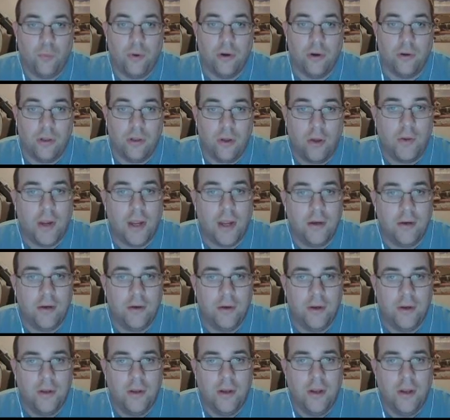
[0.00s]

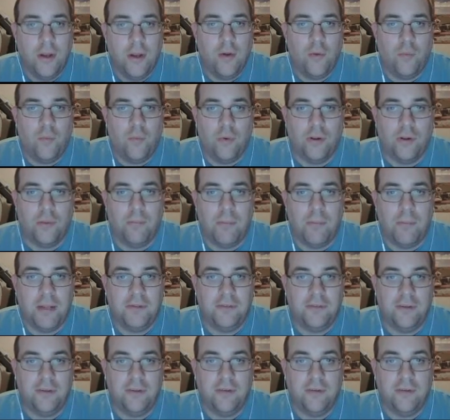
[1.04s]
located were the
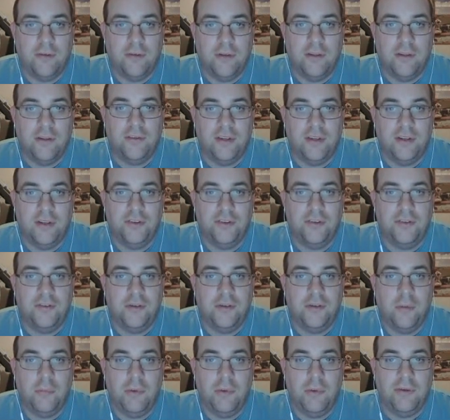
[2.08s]
best decisions
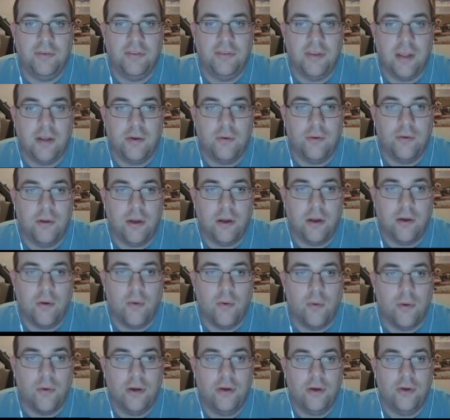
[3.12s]
to be settled
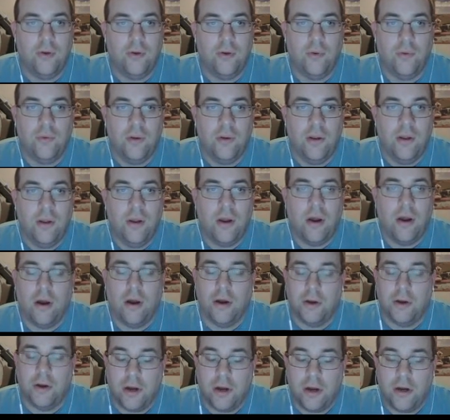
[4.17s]
according to
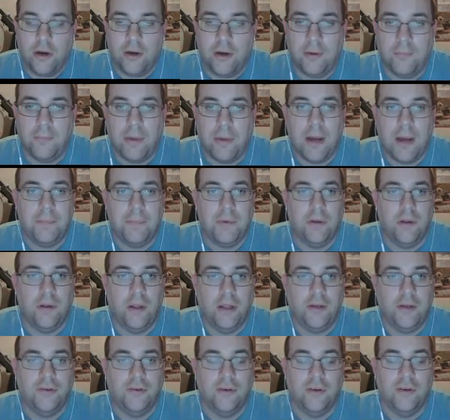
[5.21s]
our current
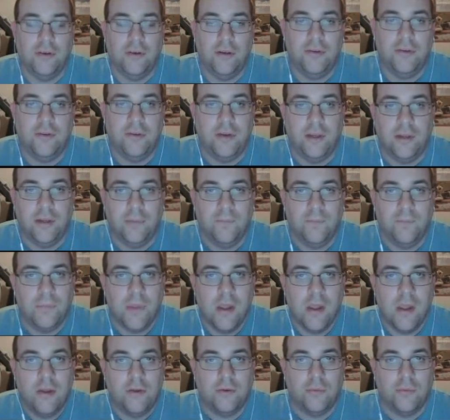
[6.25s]
population density.
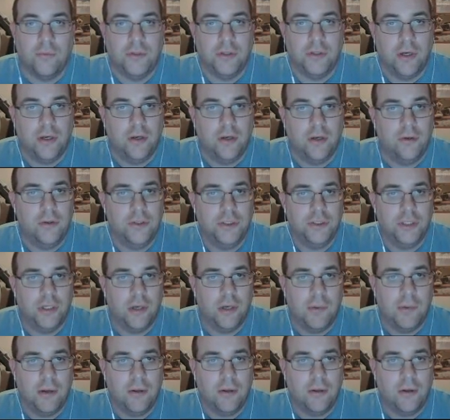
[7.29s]
So what you're going to do is you're
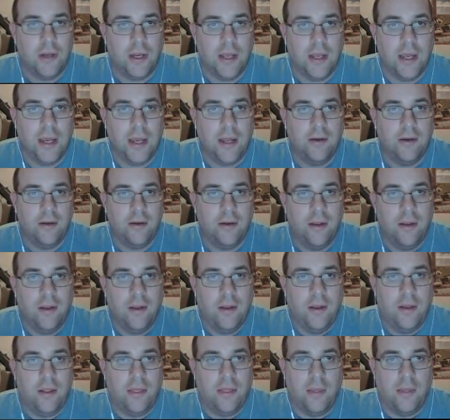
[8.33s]
going to be looking at
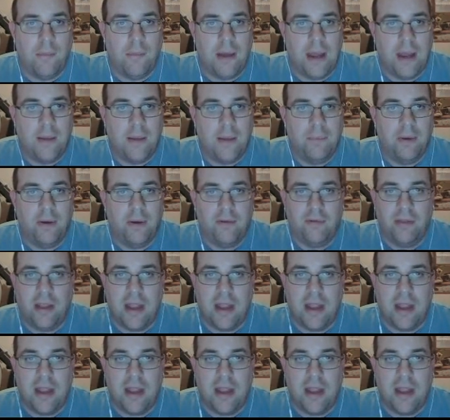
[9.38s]
the map of